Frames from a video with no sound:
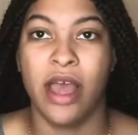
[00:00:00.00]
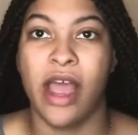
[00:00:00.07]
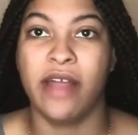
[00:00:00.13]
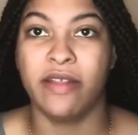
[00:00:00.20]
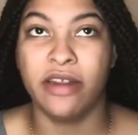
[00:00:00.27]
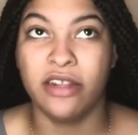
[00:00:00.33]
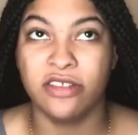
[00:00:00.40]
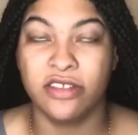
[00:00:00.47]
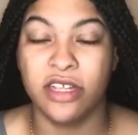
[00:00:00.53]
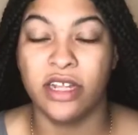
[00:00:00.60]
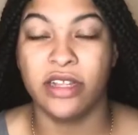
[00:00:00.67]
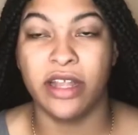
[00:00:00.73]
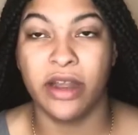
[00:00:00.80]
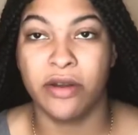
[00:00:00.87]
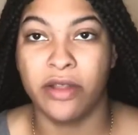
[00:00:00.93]
I let it sit in
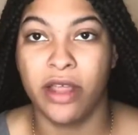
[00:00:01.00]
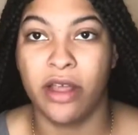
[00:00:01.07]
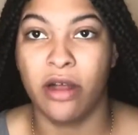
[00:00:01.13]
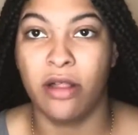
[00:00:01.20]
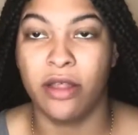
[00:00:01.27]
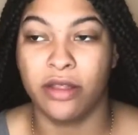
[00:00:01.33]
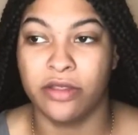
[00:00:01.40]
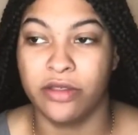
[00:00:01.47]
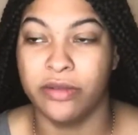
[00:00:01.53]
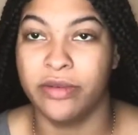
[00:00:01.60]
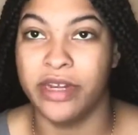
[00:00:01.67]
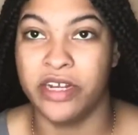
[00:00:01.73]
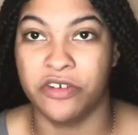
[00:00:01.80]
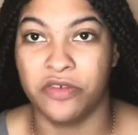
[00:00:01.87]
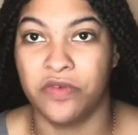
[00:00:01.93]
there to get all like the
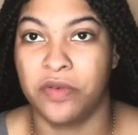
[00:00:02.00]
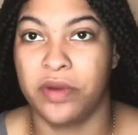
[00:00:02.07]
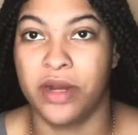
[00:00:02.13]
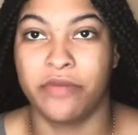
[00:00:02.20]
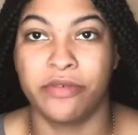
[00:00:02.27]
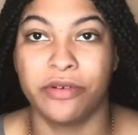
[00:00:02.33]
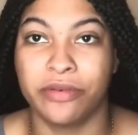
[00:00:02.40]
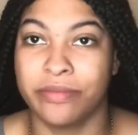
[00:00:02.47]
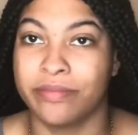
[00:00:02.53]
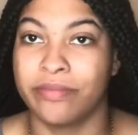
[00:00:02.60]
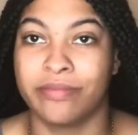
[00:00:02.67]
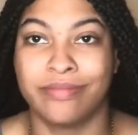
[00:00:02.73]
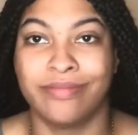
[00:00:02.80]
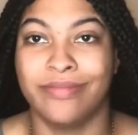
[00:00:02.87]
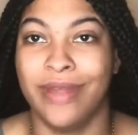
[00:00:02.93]
dandruff or whatever.
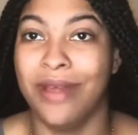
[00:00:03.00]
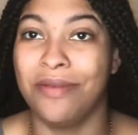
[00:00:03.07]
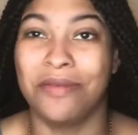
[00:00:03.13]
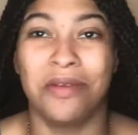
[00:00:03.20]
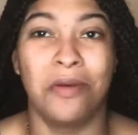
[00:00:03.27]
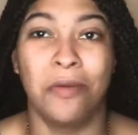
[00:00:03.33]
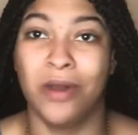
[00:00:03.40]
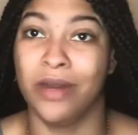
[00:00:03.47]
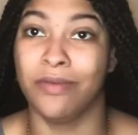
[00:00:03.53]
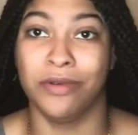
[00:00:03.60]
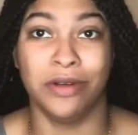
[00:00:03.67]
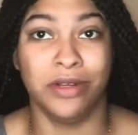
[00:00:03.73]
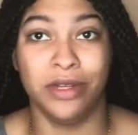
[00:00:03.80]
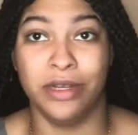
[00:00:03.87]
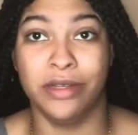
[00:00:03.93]
I don't know, whatever
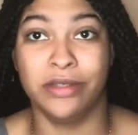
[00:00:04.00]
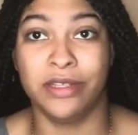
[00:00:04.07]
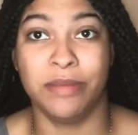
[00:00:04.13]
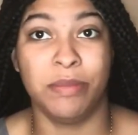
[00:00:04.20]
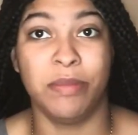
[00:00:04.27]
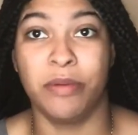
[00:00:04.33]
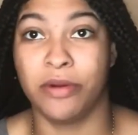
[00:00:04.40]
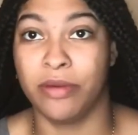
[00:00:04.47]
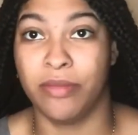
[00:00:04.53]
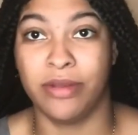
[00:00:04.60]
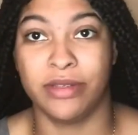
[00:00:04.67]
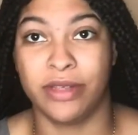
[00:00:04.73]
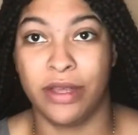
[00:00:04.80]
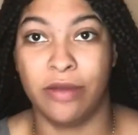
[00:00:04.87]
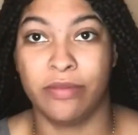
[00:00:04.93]
it does, burning my
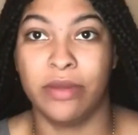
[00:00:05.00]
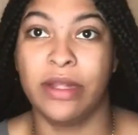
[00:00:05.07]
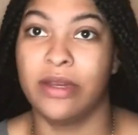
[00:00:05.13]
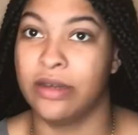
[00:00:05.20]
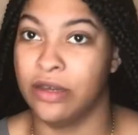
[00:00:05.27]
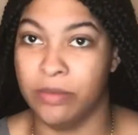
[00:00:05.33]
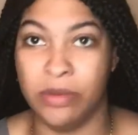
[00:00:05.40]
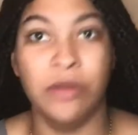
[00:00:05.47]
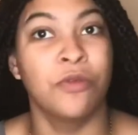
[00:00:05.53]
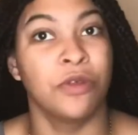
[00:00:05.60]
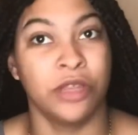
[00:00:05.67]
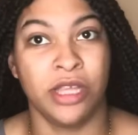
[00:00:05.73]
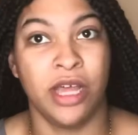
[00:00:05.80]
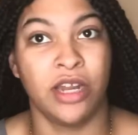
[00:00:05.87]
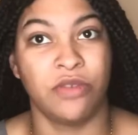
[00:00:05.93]
scalp, to be
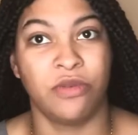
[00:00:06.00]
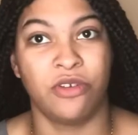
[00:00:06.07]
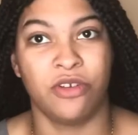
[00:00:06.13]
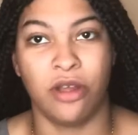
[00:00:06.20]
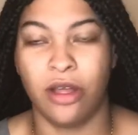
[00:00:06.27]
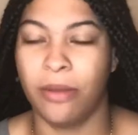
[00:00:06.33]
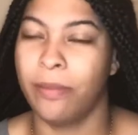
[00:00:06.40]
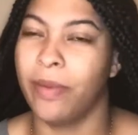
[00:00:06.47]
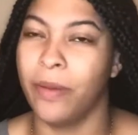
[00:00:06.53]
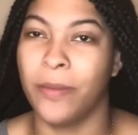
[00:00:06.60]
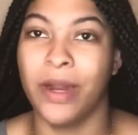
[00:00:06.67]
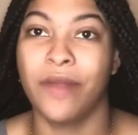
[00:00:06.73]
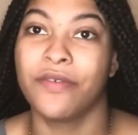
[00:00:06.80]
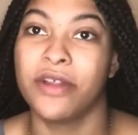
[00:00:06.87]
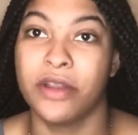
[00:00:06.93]
really honest with y'all. But
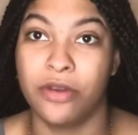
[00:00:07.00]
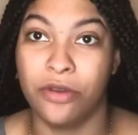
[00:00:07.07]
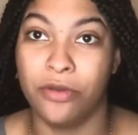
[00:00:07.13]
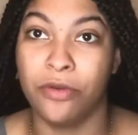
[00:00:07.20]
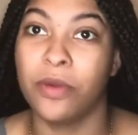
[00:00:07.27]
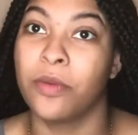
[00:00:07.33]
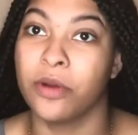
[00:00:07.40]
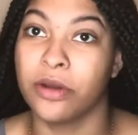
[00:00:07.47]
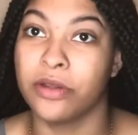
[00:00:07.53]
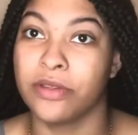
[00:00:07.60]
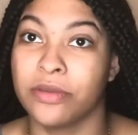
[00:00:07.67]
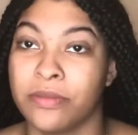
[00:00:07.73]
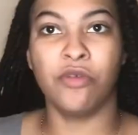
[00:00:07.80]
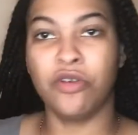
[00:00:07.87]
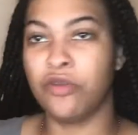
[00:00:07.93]
whatever it do, it works.
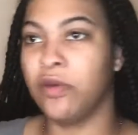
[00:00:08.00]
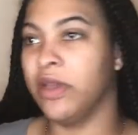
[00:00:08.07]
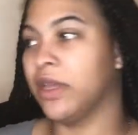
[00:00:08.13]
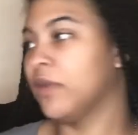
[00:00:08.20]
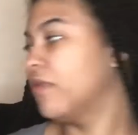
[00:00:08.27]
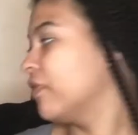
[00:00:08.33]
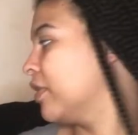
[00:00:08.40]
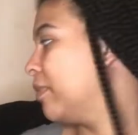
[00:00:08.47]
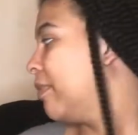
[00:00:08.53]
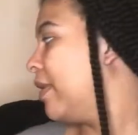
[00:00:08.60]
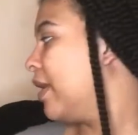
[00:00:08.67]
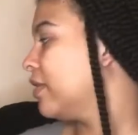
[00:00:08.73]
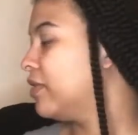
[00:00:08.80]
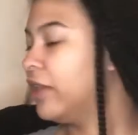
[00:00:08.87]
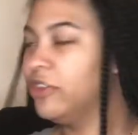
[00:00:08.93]
Real quick, for a
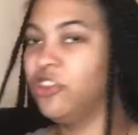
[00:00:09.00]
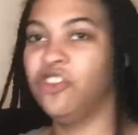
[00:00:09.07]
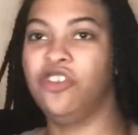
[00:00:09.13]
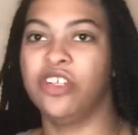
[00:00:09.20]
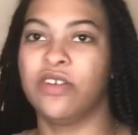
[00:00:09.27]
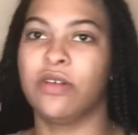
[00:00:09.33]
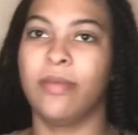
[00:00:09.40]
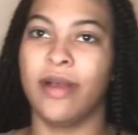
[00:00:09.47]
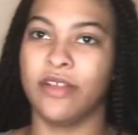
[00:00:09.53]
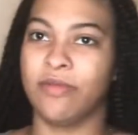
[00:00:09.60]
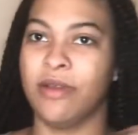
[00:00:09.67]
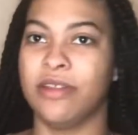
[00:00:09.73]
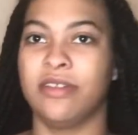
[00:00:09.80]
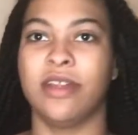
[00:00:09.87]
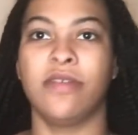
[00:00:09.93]
box, like just general box
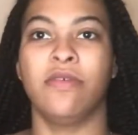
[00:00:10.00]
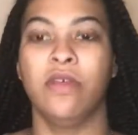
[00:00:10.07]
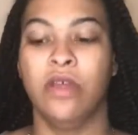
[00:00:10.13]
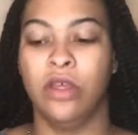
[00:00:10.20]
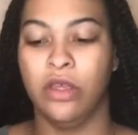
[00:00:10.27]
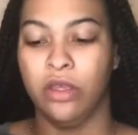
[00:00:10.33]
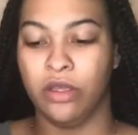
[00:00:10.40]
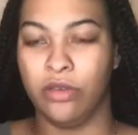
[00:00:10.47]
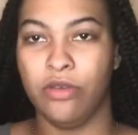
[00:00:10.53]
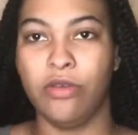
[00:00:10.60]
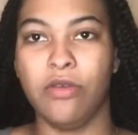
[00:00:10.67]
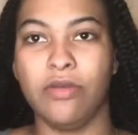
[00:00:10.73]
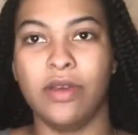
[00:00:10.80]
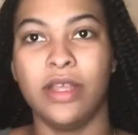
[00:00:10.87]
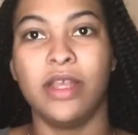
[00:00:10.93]
braid stuff,
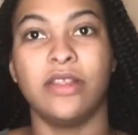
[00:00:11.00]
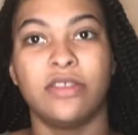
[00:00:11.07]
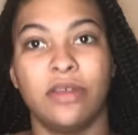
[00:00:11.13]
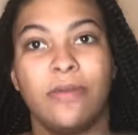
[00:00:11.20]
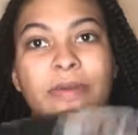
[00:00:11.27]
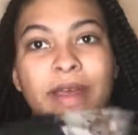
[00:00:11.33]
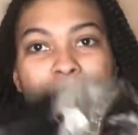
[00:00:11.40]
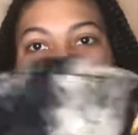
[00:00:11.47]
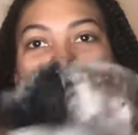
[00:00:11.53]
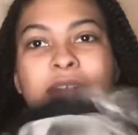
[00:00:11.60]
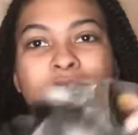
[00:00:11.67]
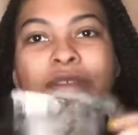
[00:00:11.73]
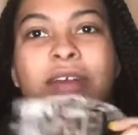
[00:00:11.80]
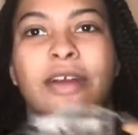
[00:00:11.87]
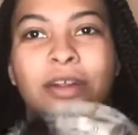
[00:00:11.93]
you need to wear a
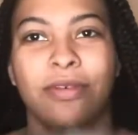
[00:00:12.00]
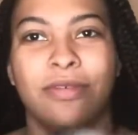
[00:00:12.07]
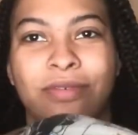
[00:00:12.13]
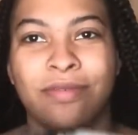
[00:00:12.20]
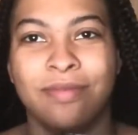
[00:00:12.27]
scarf.